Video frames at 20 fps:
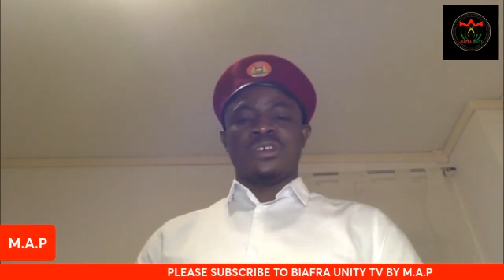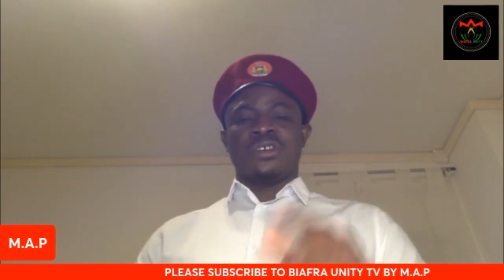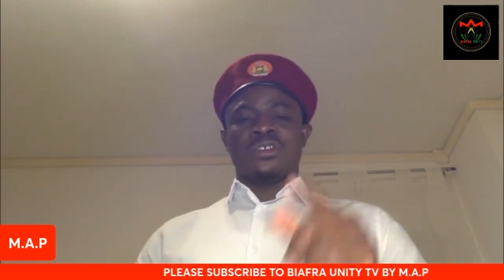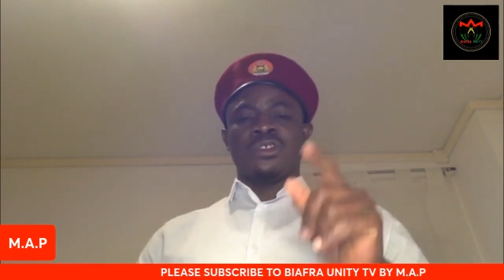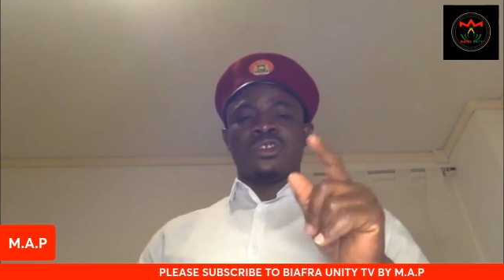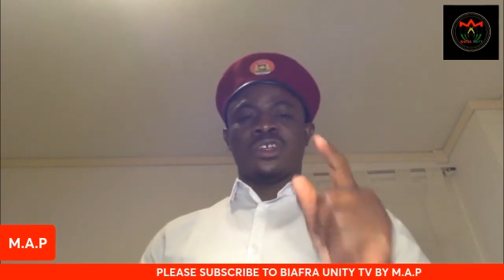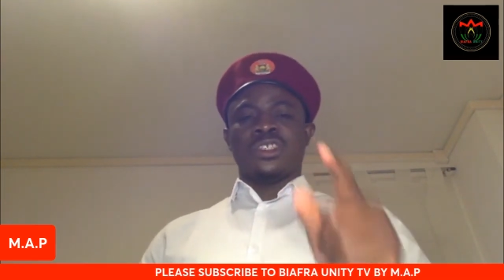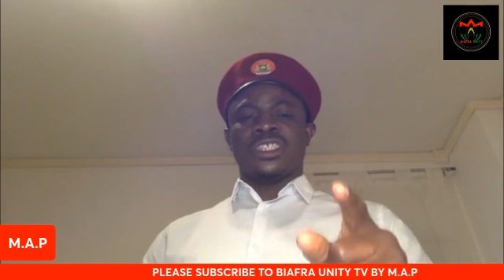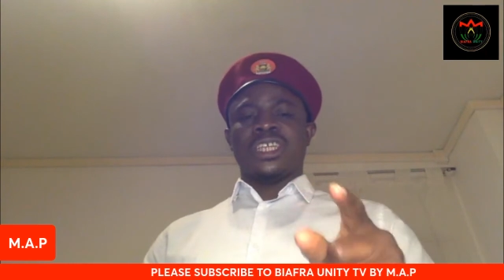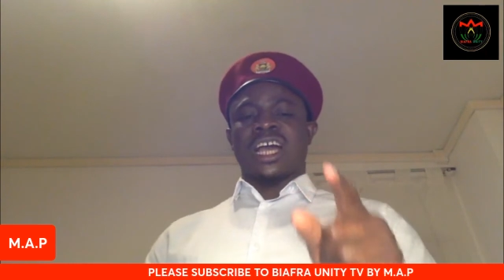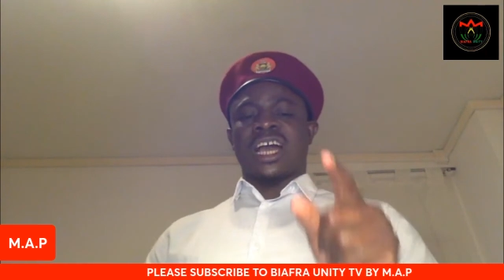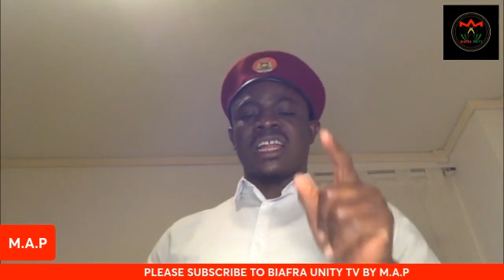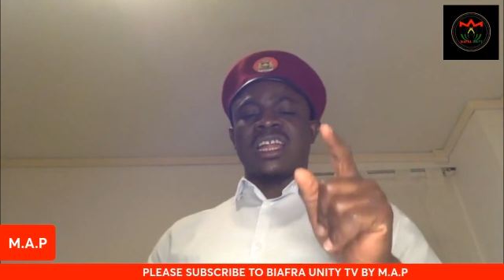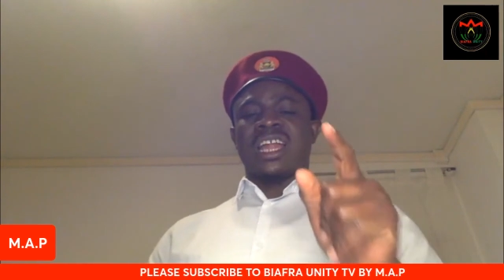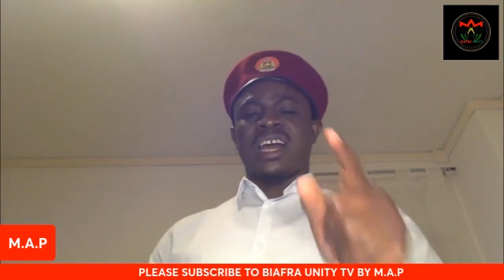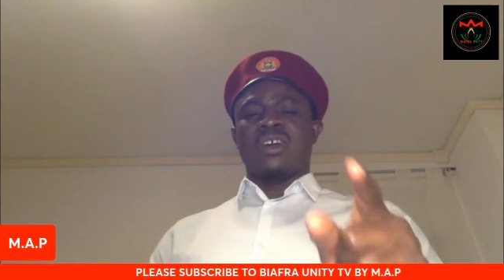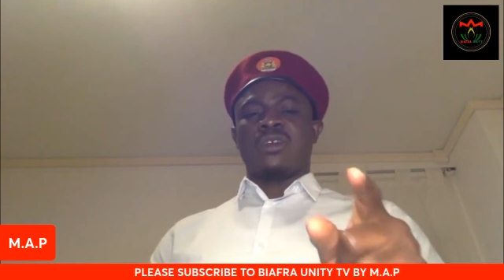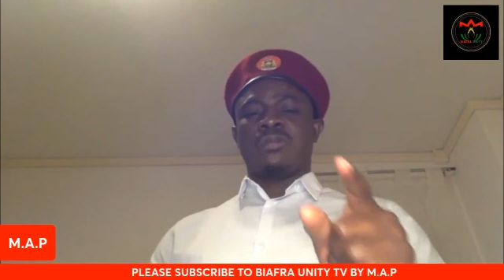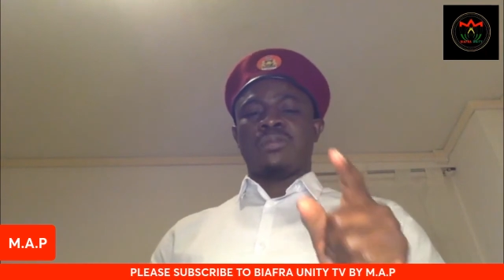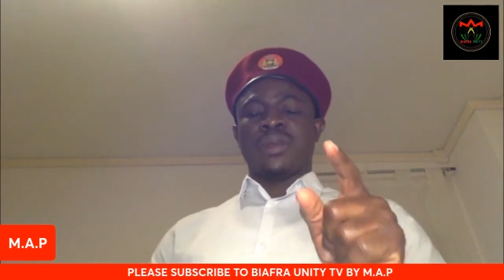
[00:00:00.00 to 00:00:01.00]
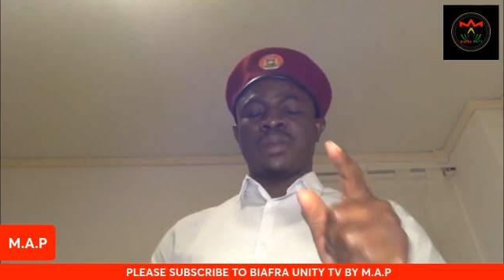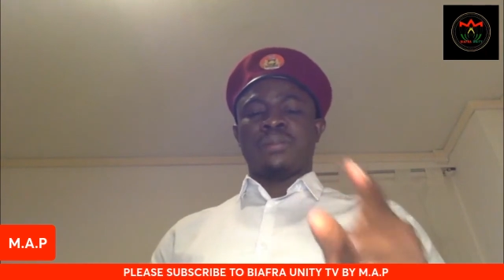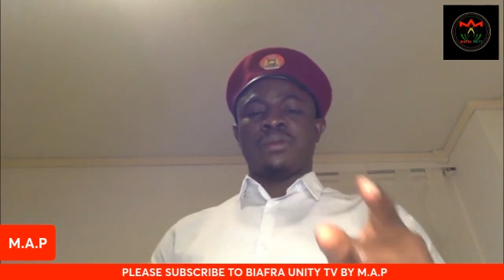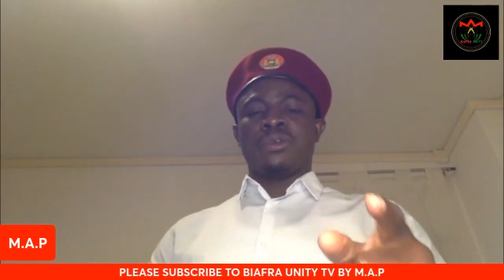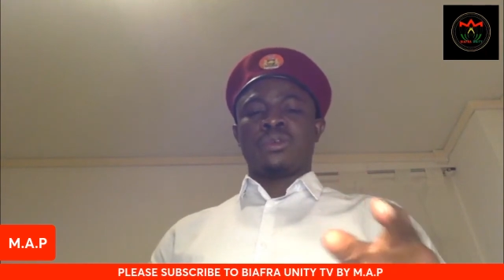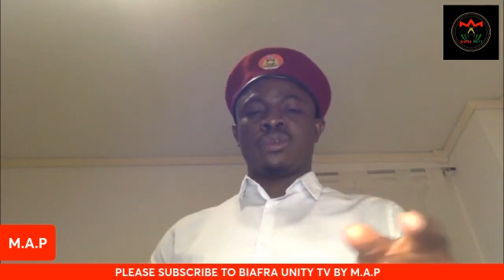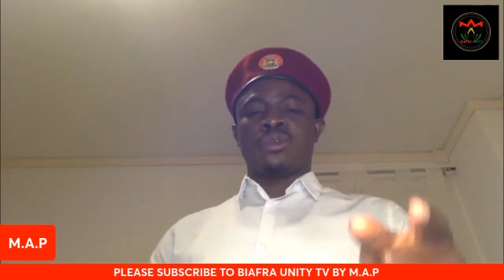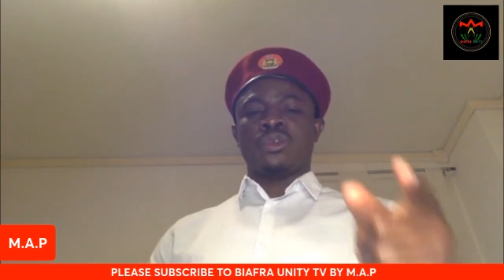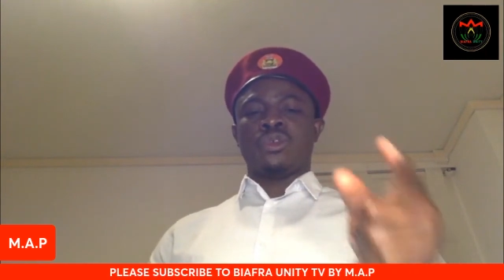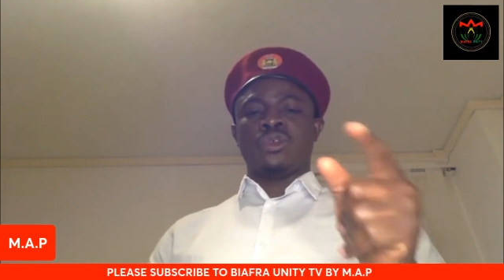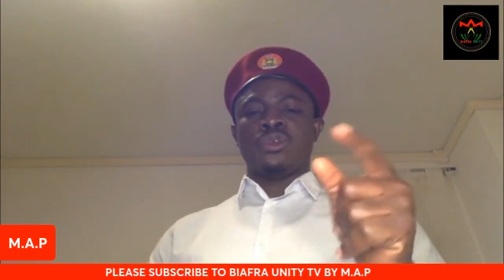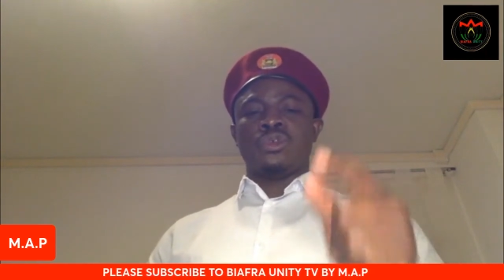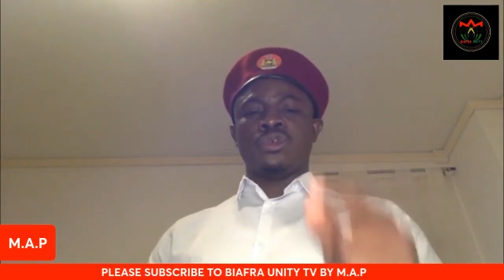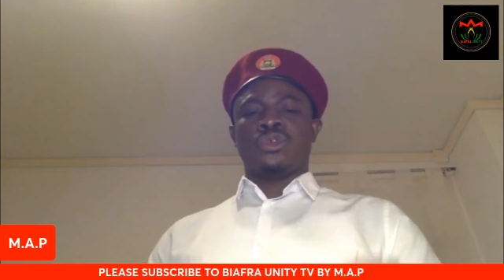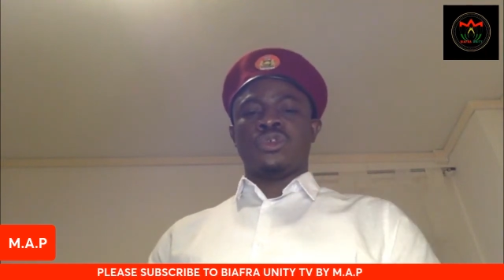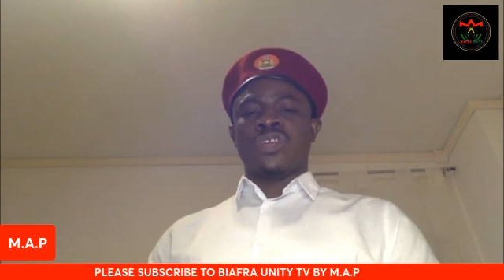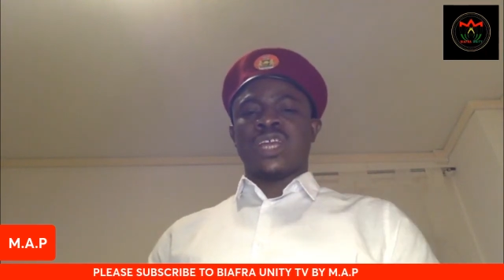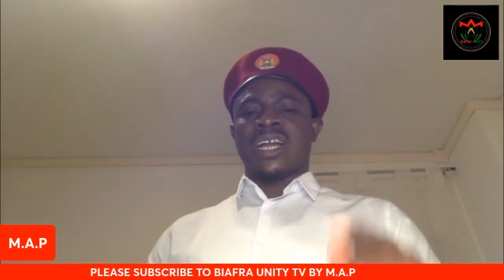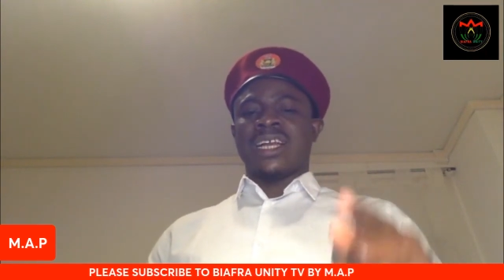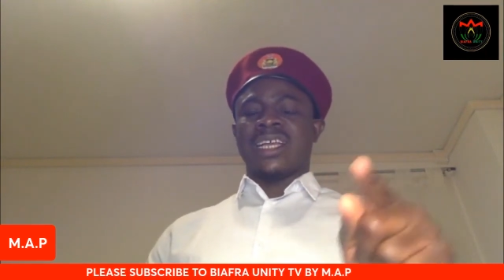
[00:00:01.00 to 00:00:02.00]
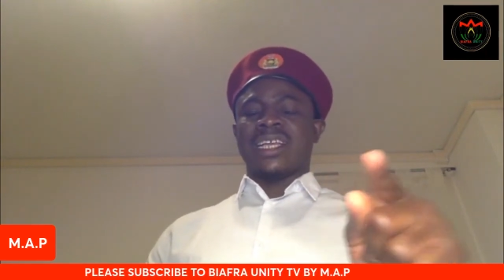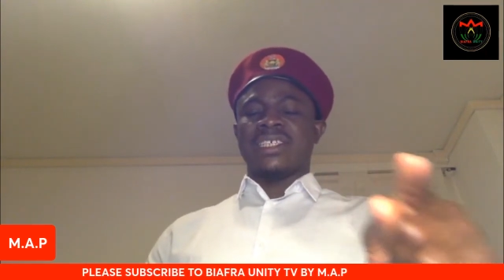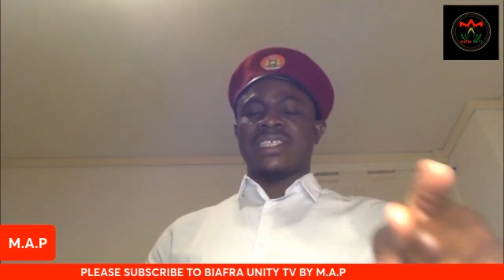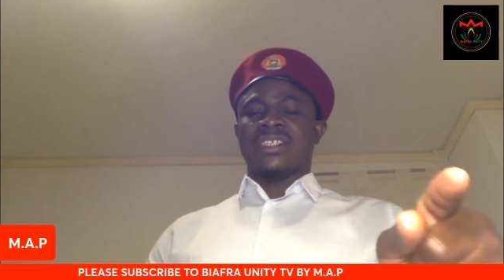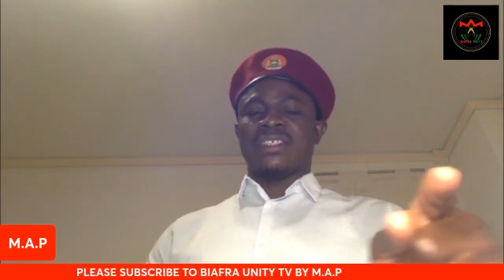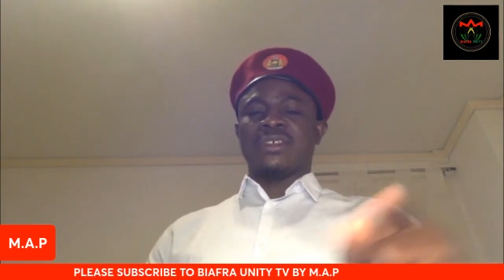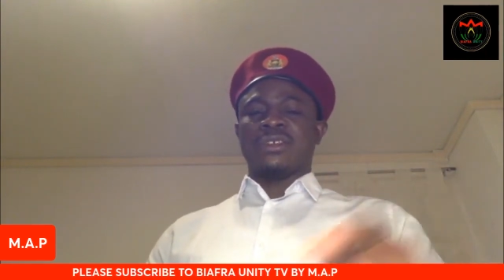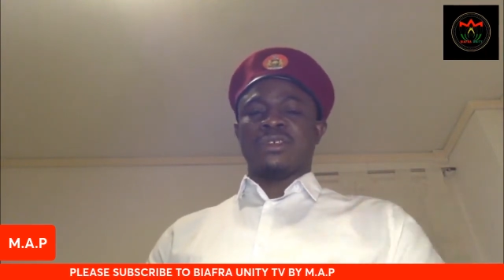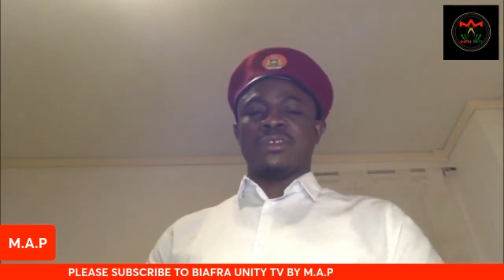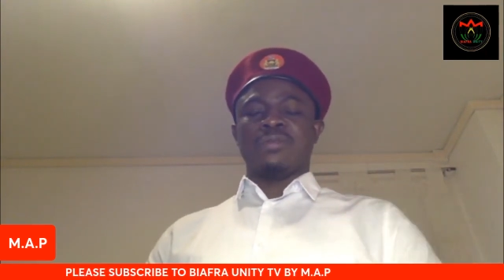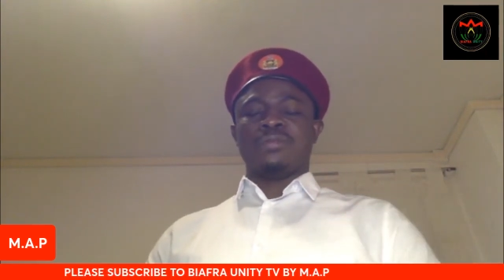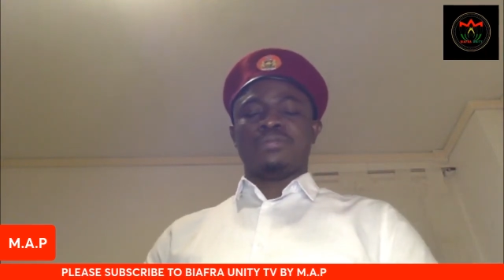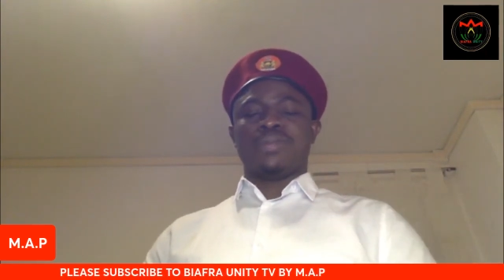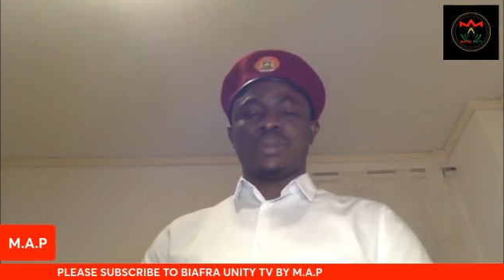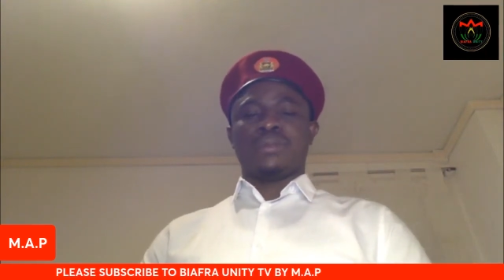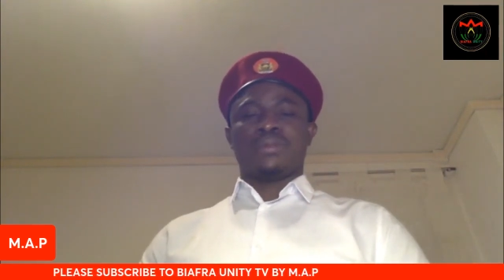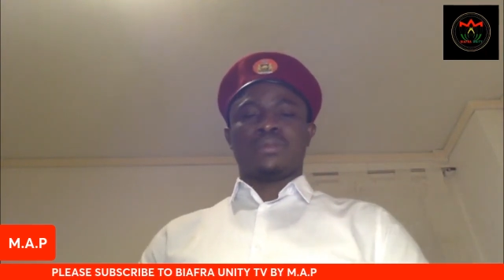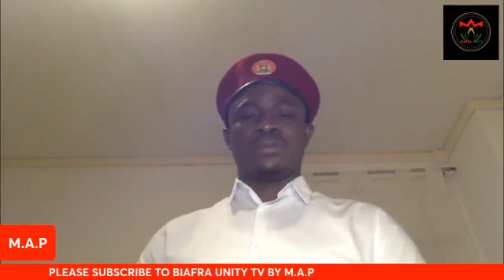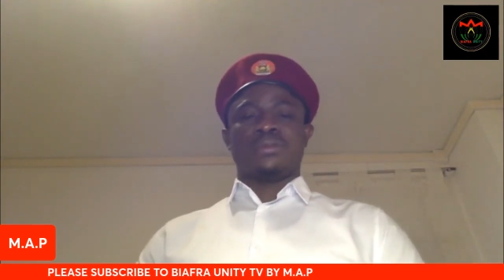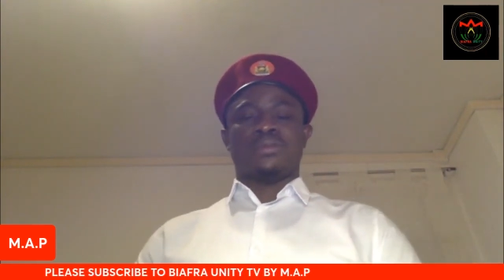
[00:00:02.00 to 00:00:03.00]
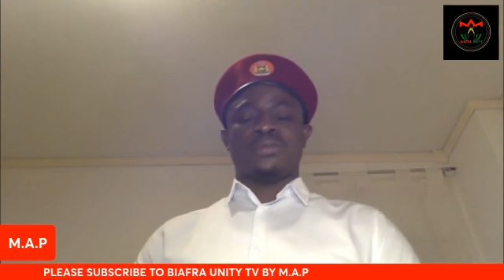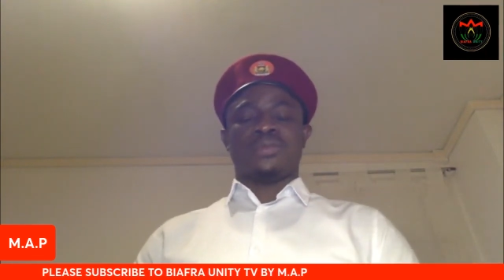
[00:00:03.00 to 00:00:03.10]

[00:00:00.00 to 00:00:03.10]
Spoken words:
Don't allow people to use you against your own people.